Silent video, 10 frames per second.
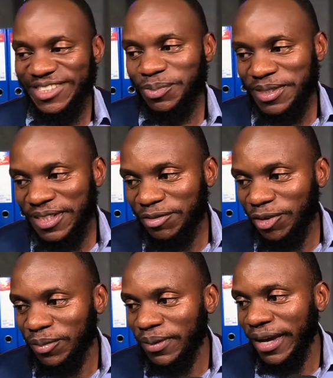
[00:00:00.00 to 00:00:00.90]
Super chat
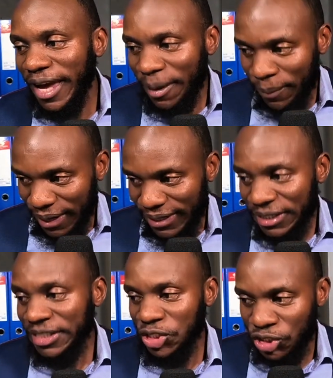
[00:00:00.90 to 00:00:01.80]
from Imani
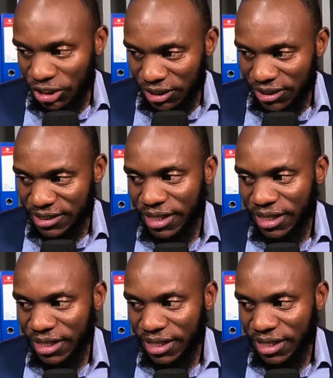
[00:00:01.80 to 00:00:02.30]
Jeans.